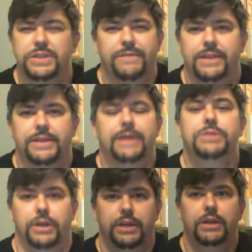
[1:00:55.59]
I'm sorry.
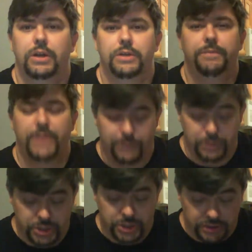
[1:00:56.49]
Her nephew was
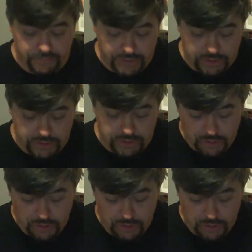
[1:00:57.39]
Charles V, Nicole.